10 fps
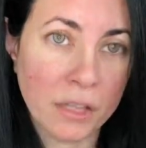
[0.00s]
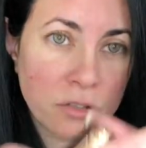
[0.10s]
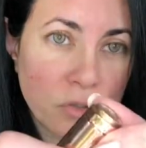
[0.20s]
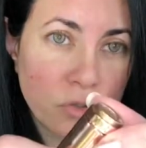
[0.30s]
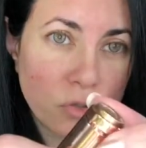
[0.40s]

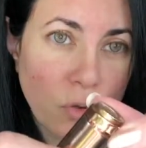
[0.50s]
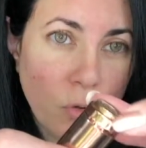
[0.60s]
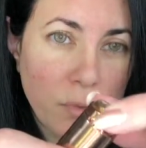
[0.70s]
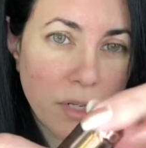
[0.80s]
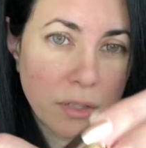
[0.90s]
So you just
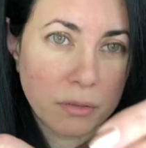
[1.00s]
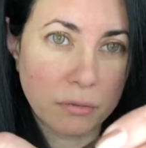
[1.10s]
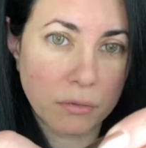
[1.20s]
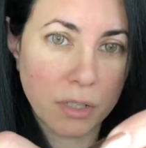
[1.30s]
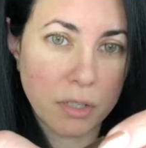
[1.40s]
open it
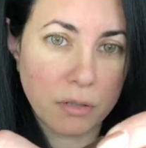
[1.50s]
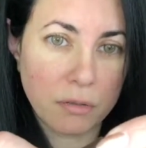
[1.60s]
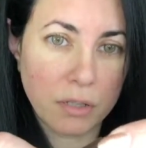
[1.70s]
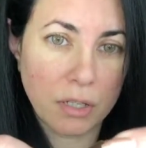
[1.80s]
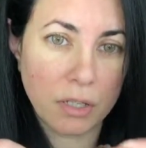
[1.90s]
right
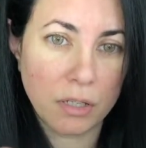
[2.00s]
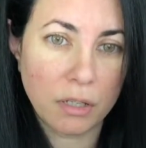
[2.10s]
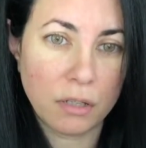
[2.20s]
here and